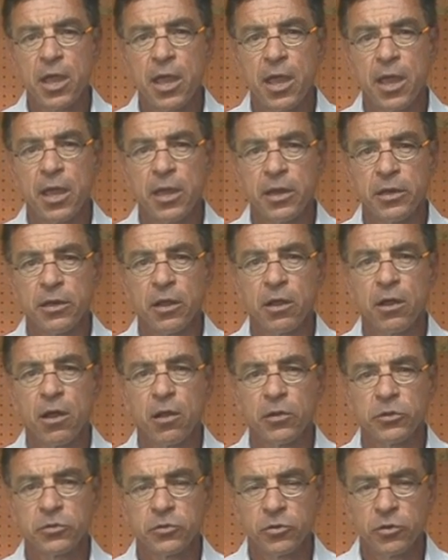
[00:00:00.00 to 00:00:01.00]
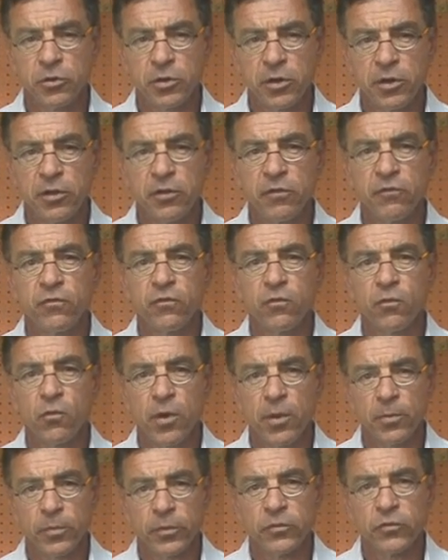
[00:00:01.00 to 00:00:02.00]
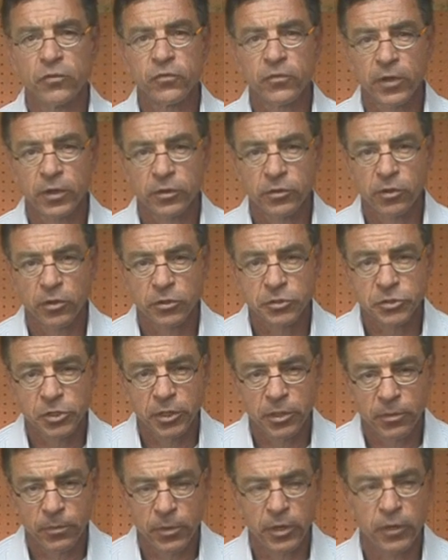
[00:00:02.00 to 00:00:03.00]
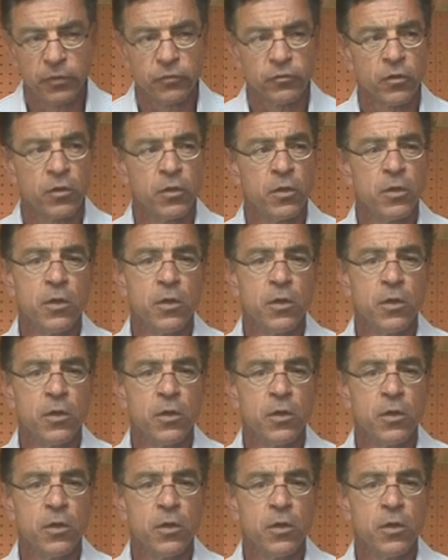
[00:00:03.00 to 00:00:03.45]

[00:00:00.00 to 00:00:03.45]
and alternative weapons technology committees.